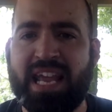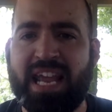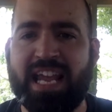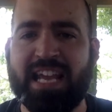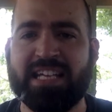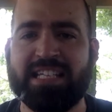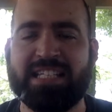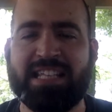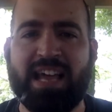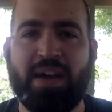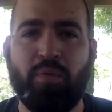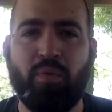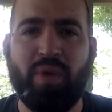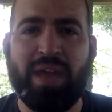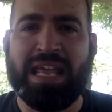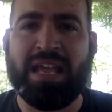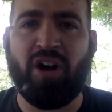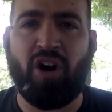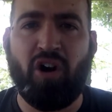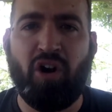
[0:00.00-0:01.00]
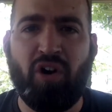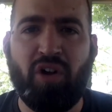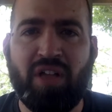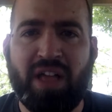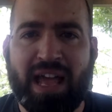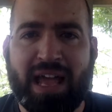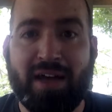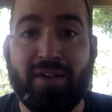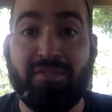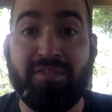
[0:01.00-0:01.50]
is that we all
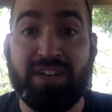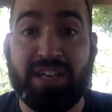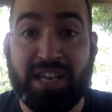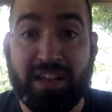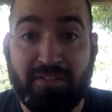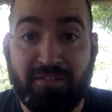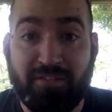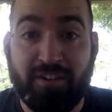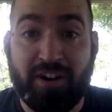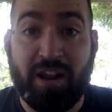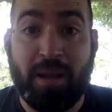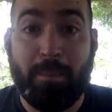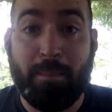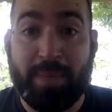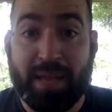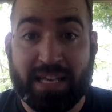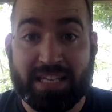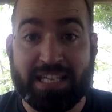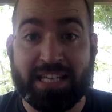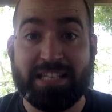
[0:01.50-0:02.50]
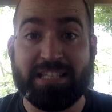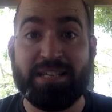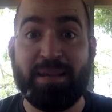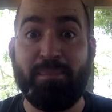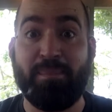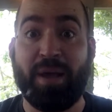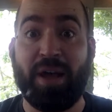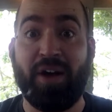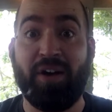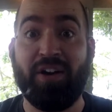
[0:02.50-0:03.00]
have different opinions
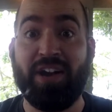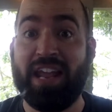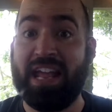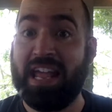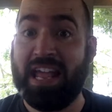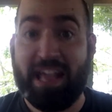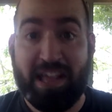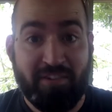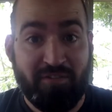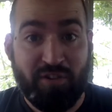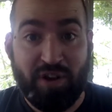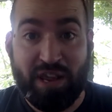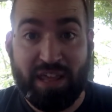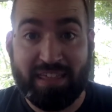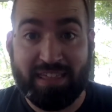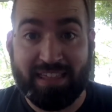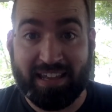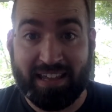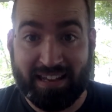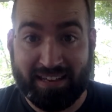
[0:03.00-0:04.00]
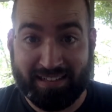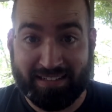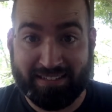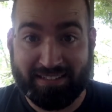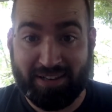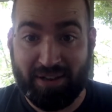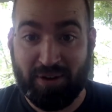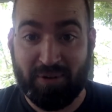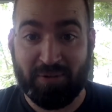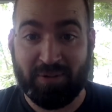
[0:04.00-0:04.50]
about everything,
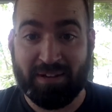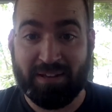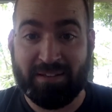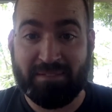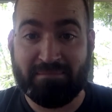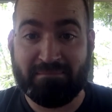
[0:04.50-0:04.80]
don't we?